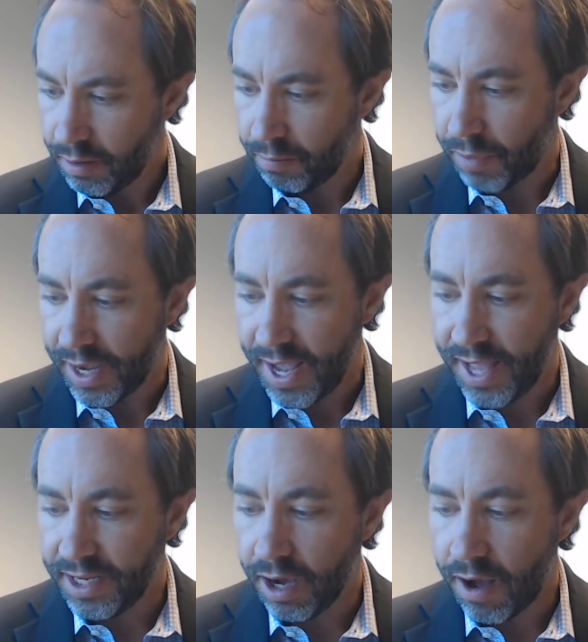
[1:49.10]
by
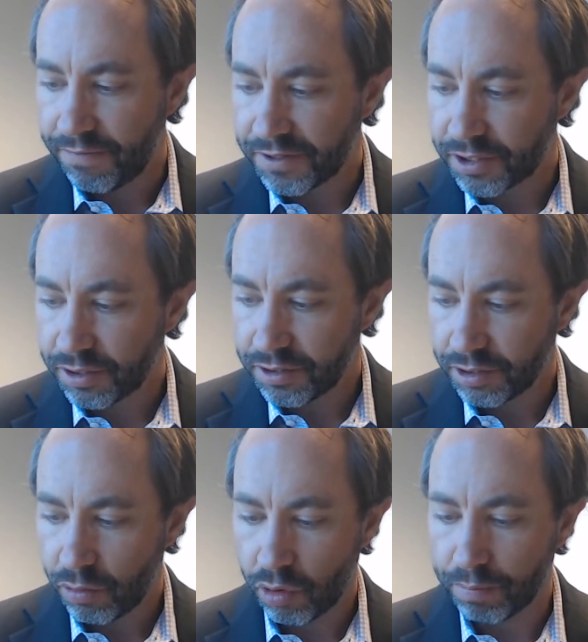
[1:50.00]
any officers
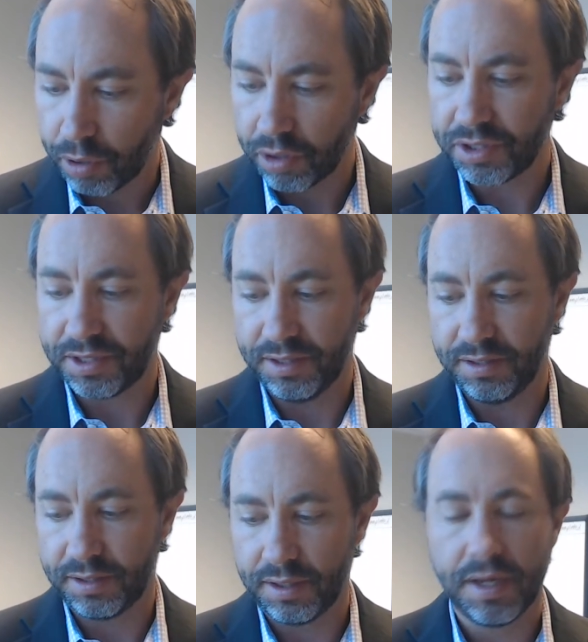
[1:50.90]
or
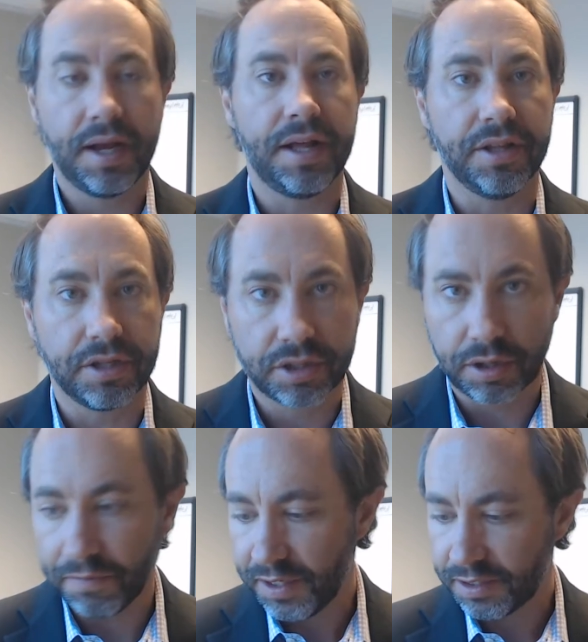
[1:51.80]
persons in the
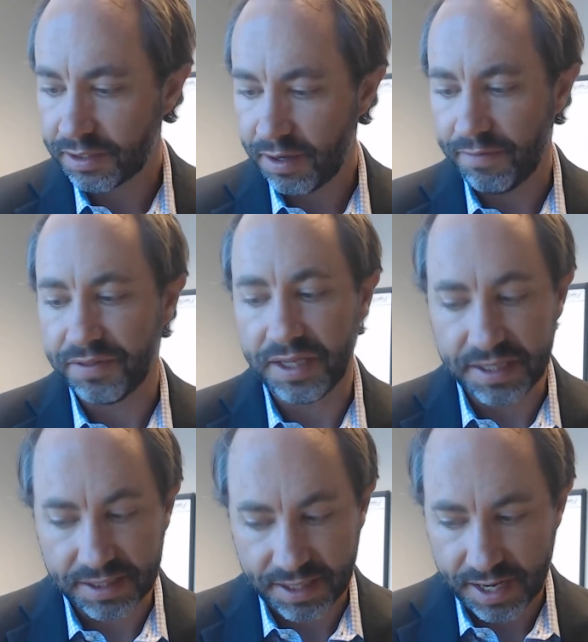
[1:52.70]
service of
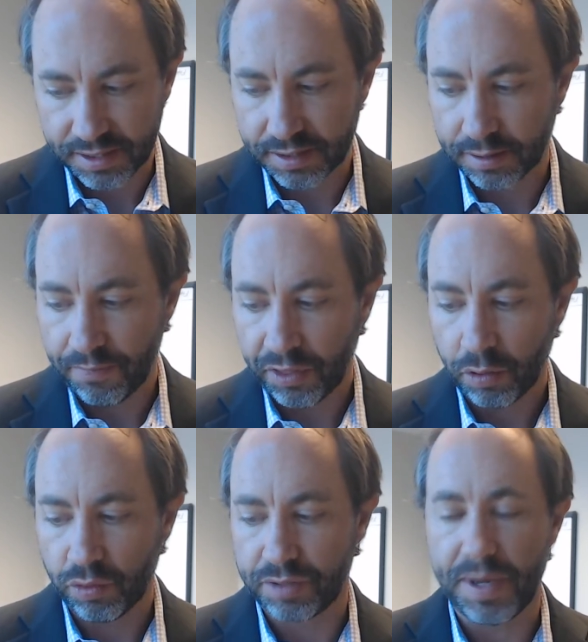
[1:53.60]
these states
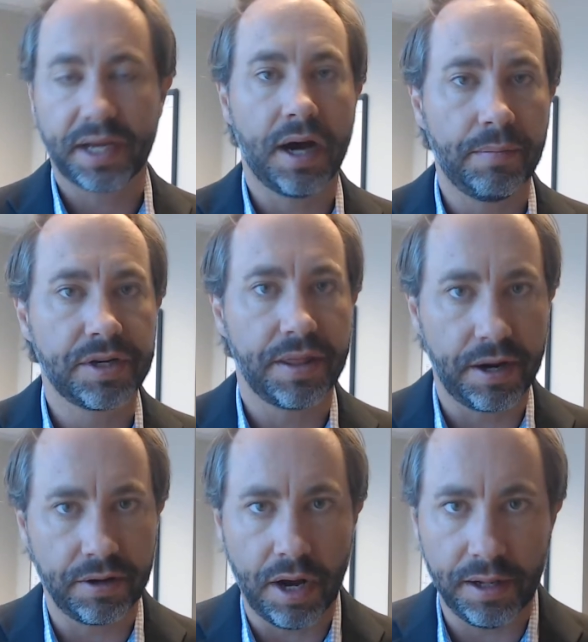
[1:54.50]
which may come to
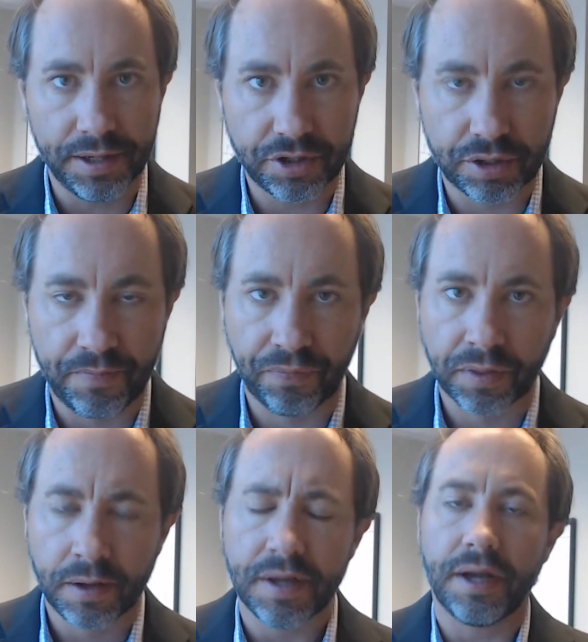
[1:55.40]
their knowledge.
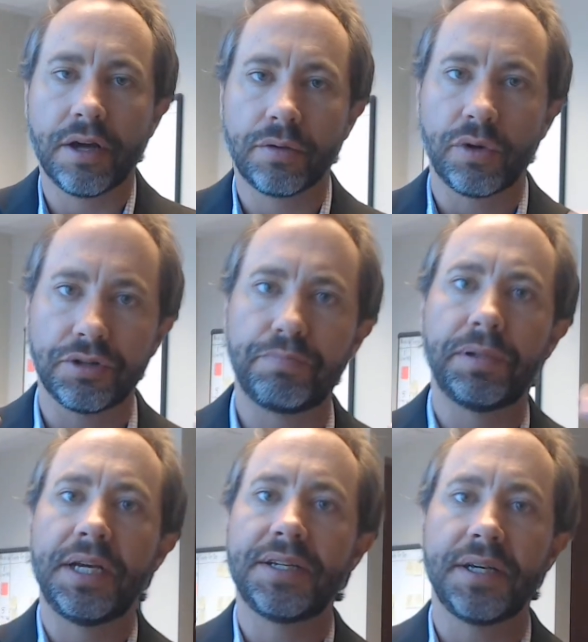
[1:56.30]
In other words,
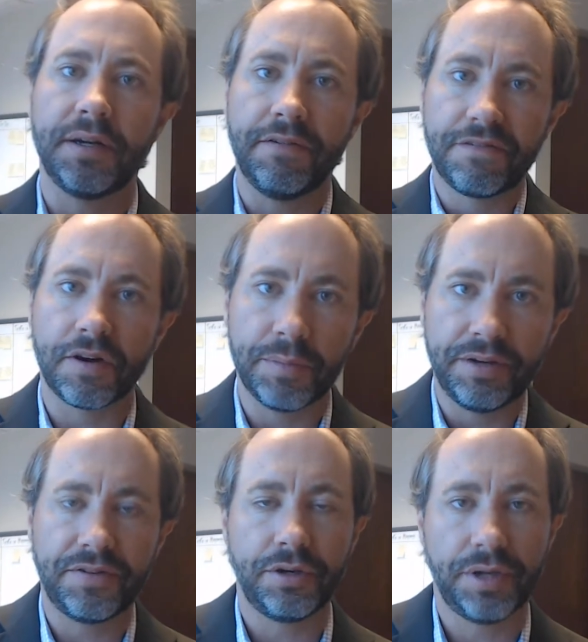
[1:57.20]
placing an
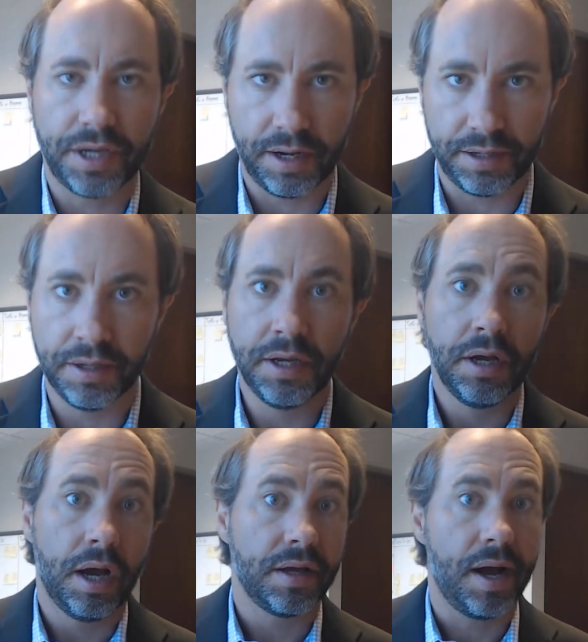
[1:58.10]
affirmative duty on
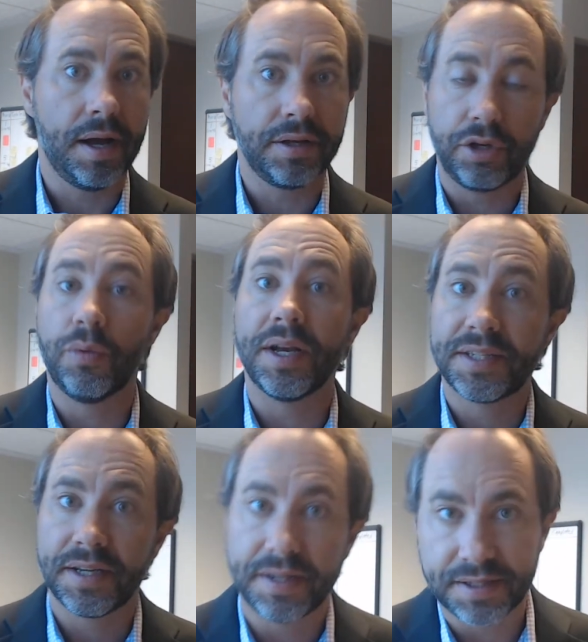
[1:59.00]
U.S.
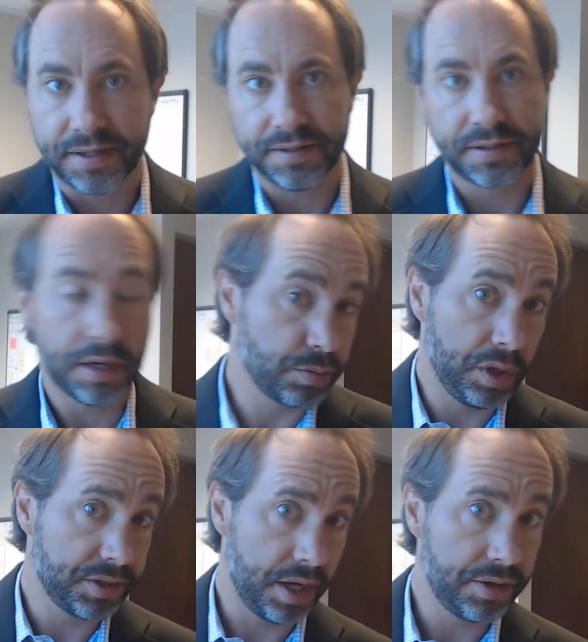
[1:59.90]
citizens, as well
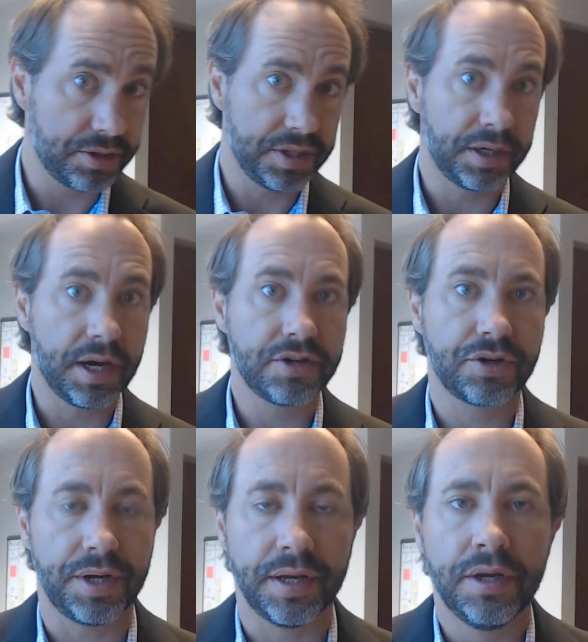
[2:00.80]
as others in the
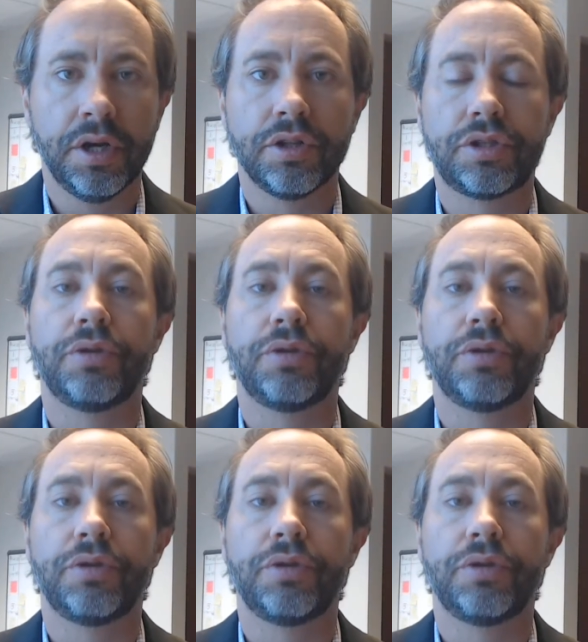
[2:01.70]
country, to